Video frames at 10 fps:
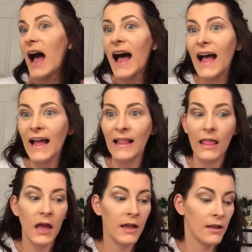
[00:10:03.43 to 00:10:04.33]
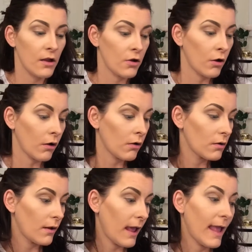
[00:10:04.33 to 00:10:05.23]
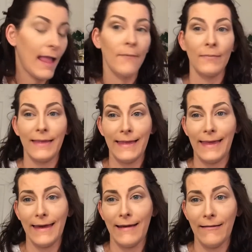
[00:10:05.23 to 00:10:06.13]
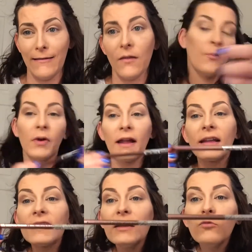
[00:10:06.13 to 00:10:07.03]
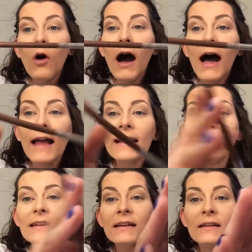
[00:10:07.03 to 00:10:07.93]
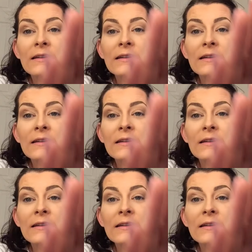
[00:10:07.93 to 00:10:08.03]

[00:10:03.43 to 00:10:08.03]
Eyeliner. And I'm scared. Brandy wine.